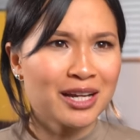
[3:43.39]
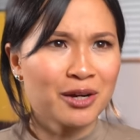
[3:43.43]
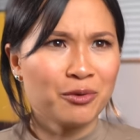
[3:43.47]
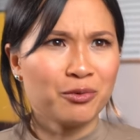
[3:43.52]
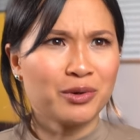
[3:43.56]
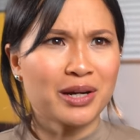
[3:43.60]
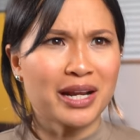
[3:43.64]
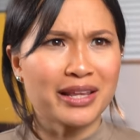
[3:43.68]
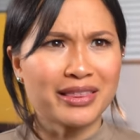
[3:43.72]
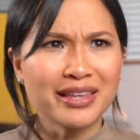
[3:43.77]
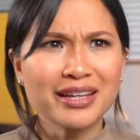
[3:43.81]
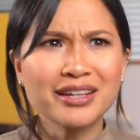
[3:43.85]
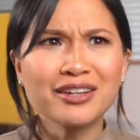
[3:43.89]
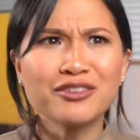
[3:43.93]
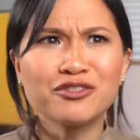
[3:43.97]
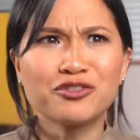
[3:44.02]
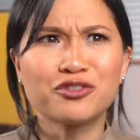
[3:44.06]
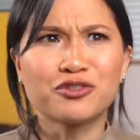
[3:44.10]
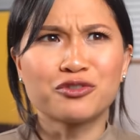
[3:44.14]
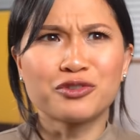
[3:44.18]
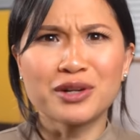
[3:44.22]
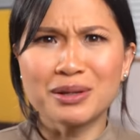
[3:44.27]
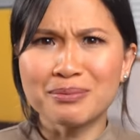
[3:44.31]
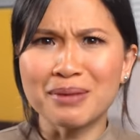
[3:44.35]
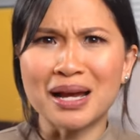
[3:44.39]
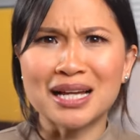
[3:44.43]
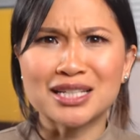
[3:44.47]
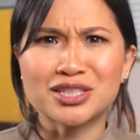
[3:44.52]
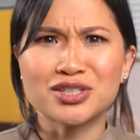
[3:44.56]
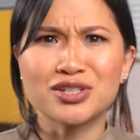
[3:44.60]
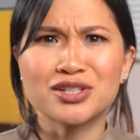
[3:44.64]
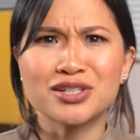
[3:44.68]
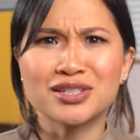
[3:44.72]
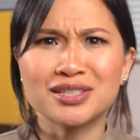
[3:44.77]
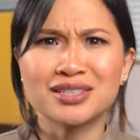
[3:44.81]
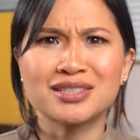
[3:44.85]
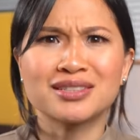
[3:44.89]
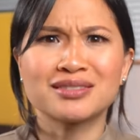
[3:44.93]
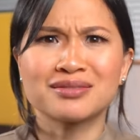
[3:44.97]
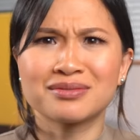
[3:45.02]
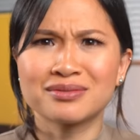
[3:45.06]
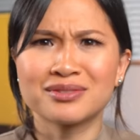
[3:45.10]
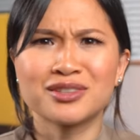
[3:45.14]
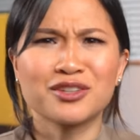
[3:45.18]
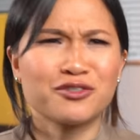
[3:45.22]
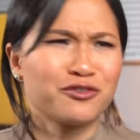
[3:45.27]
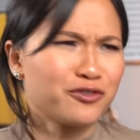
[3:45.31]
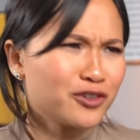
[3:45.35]
When I think of remasters,
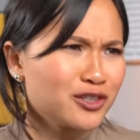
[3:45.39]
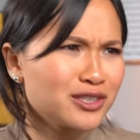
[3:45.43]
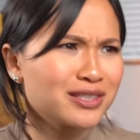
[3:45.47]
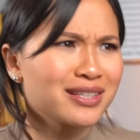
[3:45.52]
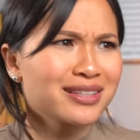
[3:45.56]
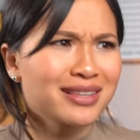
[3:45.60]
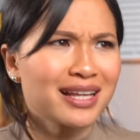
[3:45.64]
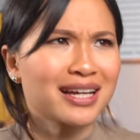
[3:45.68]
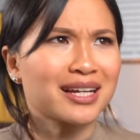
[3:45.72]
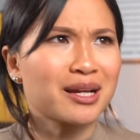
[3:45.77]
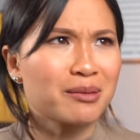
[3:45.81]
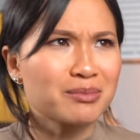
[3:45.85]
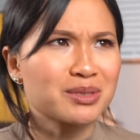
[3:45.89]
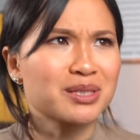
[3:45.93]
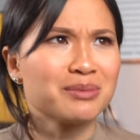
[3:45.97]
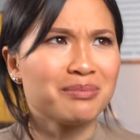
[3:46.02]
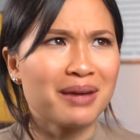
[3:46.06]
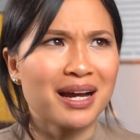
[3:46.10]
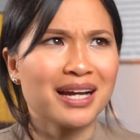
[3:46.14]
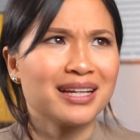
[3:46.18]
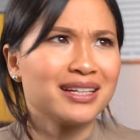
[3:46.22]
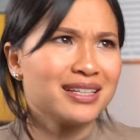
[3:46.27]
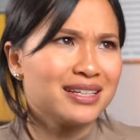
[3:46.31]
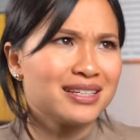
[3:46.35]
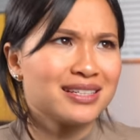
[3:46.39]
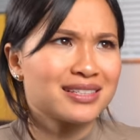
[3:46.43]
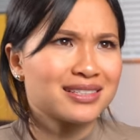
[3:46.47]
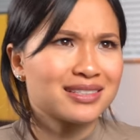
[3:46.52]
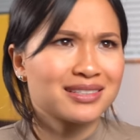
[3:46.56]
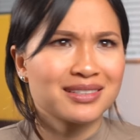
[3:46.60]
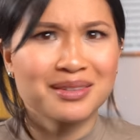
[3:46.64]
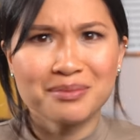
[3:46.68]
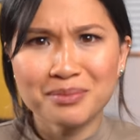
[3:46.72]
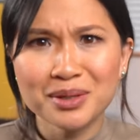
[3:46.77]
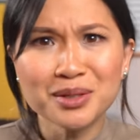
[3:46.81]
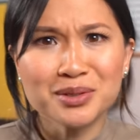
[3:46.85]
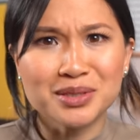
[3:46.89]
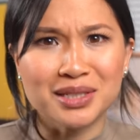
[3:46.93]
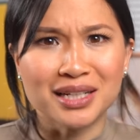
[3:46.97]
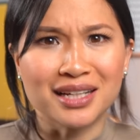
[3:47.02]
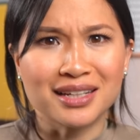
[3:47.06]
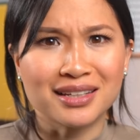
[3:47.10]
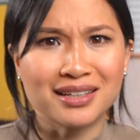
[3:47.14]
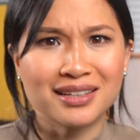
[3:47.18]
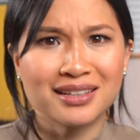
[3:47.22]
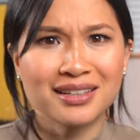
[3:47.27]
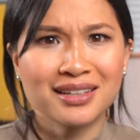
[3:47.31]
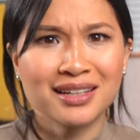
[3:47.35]
the first thing that comes to mind is
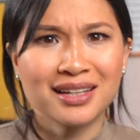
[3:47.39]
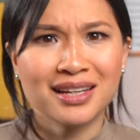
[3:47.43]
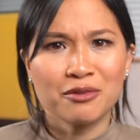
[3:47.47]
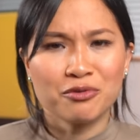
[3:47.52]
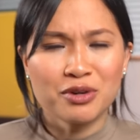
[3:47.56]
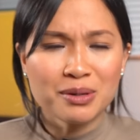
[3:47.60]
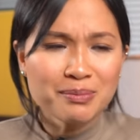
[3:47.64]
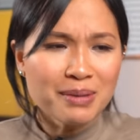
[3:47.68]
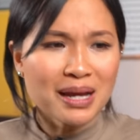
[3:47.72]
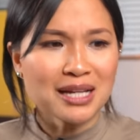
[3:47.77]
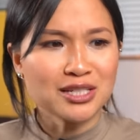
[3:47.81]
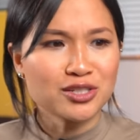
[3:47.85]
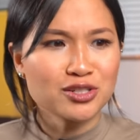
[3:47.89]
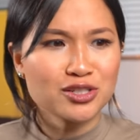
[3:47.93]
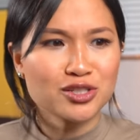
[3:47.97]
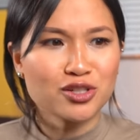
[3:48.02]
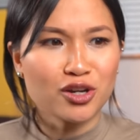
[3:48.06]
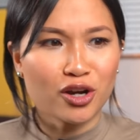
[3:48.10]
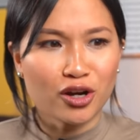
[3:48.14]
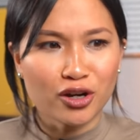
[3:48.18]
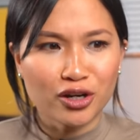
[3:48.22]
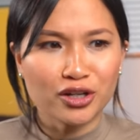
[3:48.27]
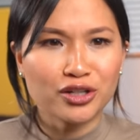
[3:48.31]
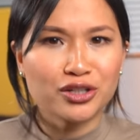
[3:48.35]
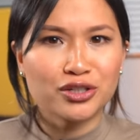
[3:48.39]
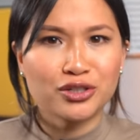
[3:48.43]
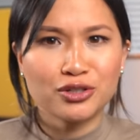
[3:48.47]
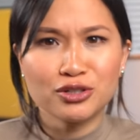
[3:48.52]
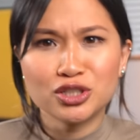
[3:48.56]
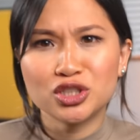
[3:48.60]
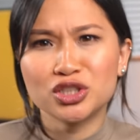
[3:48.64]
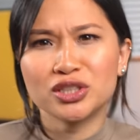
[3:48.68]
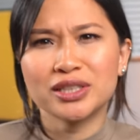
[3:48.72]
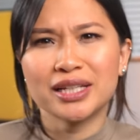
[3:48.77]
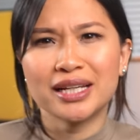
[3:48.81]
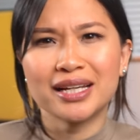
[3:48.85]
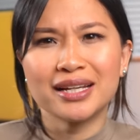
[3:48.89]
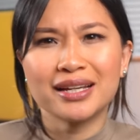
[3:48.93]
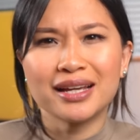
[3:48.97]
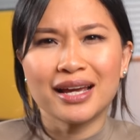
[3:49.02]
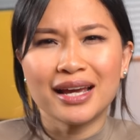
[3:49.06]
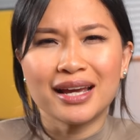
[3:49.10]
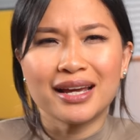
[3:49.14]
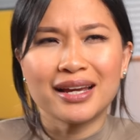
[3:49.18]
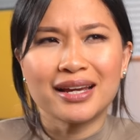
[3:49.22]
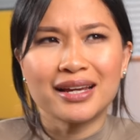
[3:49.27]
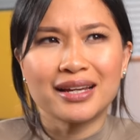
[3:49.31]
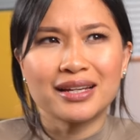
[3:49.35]
music. Remasters are usually
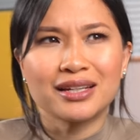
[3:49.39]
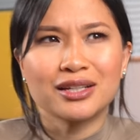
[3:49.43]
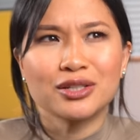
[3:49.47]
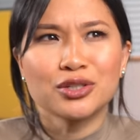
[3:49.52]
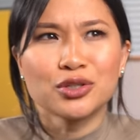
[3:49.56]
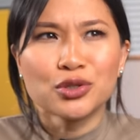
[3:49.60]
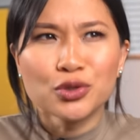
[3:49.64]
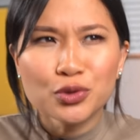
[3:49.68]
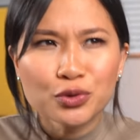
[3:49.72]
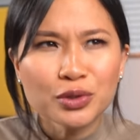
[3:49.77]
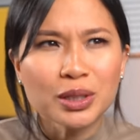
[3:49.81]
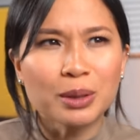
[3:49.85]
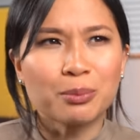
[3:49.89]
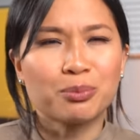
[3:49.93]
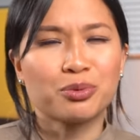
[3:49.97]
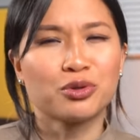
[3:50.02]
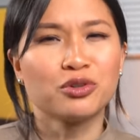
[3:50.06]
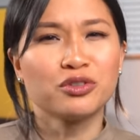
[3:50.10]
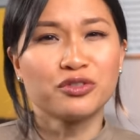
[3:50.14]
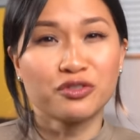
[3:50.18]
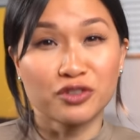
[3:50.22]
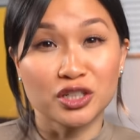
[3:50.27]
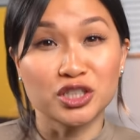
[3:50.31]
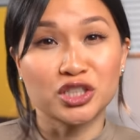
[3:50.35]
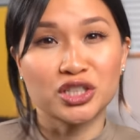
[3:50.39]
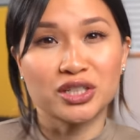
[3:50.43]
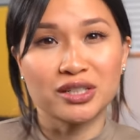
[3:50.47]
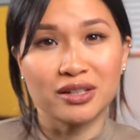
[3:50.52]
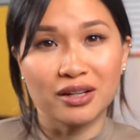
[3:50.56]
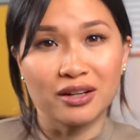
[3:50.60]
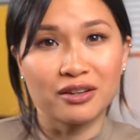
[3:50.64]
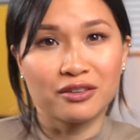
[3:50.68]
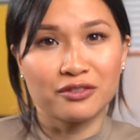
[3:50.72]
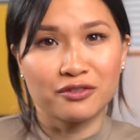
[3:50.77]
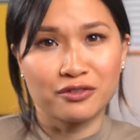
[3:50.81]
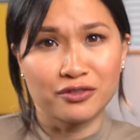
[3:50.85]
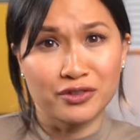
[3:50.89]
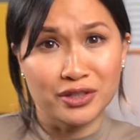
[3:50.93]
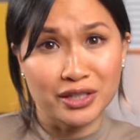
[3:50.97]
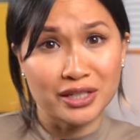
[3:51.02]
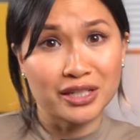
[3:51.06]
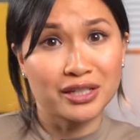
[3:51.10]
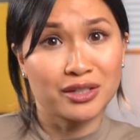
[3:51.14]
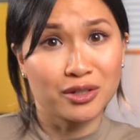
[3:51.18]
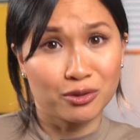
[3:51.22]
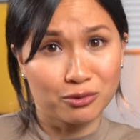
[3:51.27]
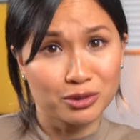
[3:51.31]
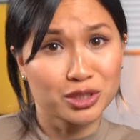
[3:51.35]
a new and improved version of
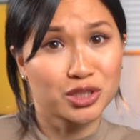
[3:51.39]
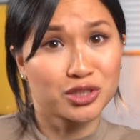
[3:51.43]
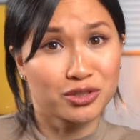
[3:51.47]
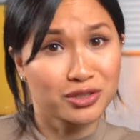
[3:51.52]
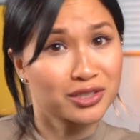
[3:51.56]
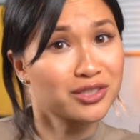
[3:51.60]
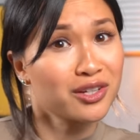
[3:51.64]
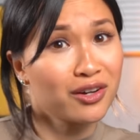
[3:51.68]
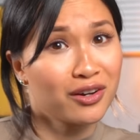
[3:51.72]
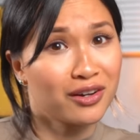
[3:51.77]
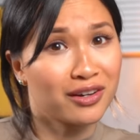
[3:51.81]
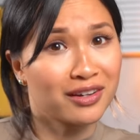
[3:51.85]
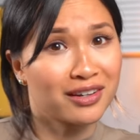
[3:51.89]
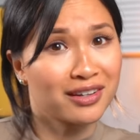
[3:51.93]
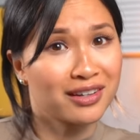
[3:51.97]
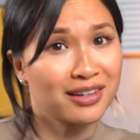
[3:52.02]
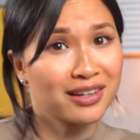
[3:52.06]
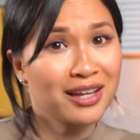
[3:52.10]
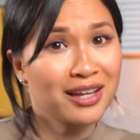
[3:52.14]
the original song.